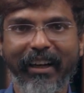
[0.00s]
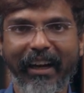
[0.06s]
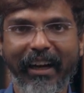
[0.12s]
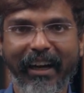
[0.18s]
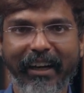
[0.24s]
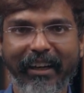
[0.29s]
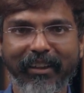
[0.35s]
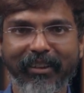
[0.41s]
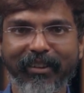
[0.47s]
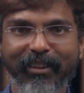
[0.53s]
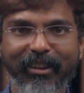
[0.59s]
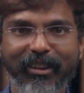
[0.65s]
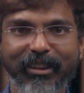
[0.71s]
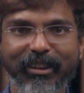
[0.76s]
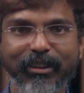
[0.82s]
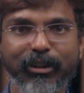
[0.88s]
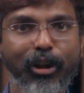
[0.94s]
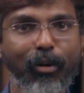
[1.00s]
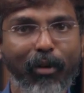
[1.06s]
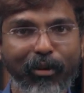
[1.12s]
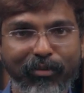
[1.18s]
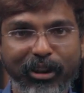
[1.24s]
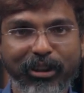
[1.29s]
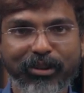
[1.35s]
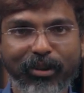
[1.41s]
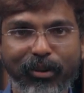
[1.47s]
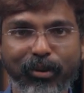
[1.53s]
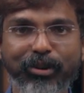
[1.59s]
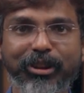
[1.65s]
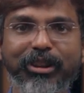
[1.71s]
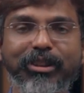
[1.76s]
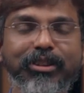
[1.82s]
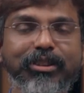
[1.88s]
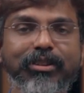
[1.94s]
And some of these
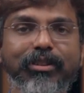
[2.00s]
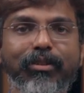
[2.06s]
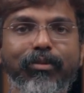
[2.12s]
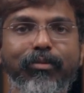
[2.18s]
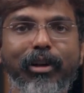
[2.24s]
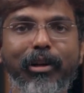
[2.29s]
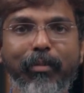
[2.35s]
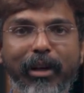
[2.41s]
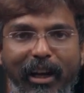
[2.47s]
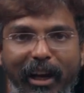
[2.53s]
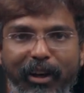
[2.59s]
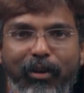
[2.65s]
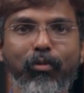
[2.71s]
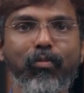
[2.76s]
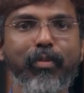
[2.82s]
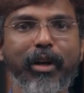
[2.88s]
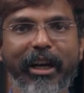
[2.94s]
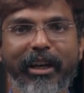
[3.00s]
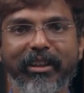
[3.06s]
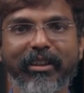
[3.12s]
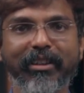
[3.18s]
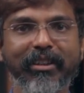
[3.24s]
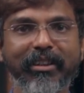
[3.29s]
solutions will be like UPI.